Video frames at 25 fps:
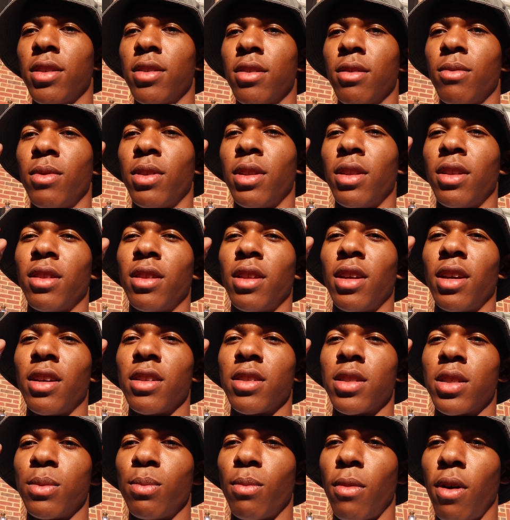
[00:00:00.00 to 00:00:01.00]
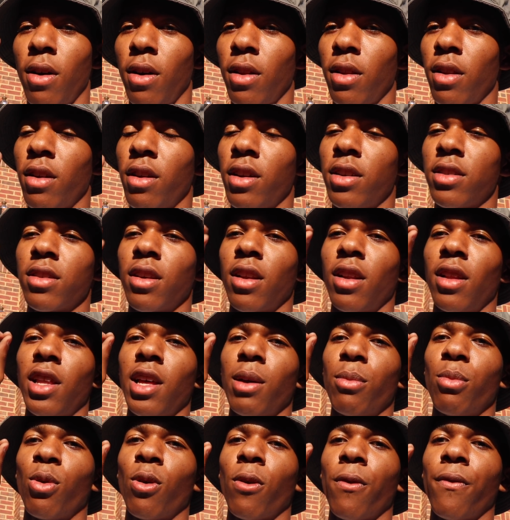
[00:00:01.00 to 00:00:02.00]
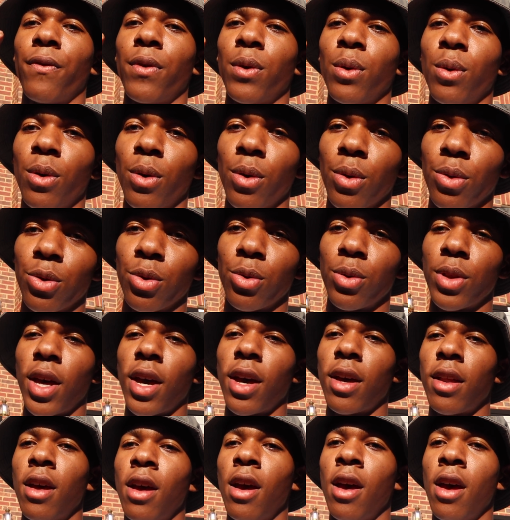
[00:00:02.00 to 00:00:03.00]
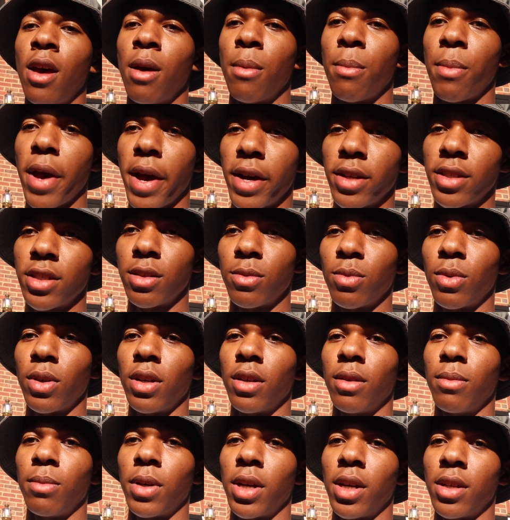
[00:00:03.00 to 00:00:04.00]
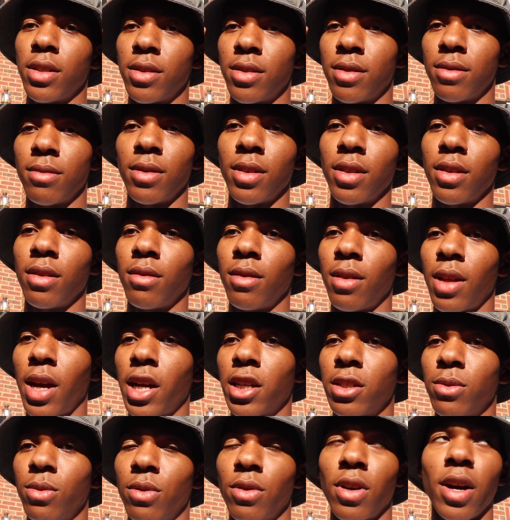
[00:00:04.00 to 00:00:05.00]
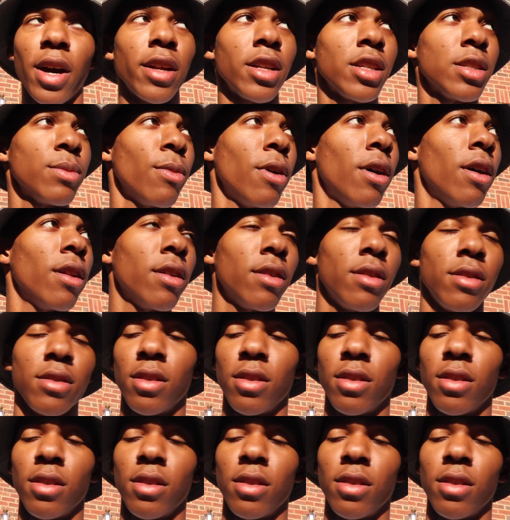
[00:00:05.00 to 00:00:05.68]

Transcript: So when the thing is smaller, it's going to let more fuel through that passageway because the actual rod is smaller.